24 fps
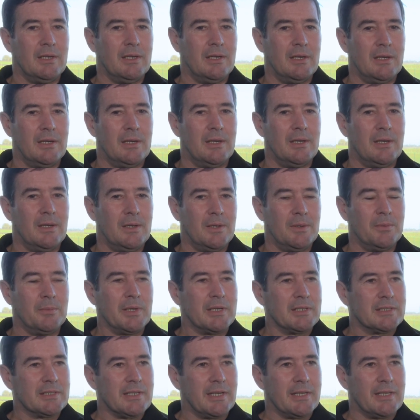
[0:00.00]
uh, we
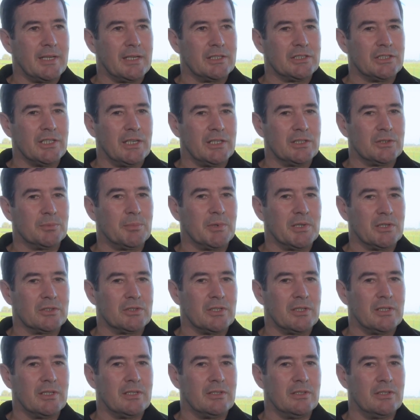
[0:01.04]
can take that chance
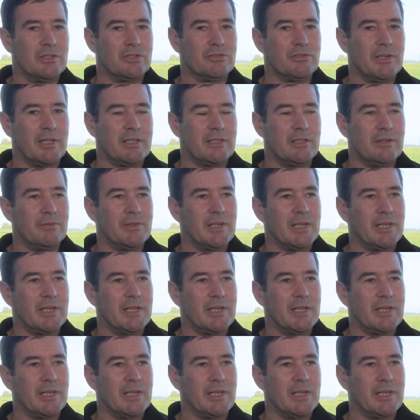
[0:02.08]
because of the, the strength of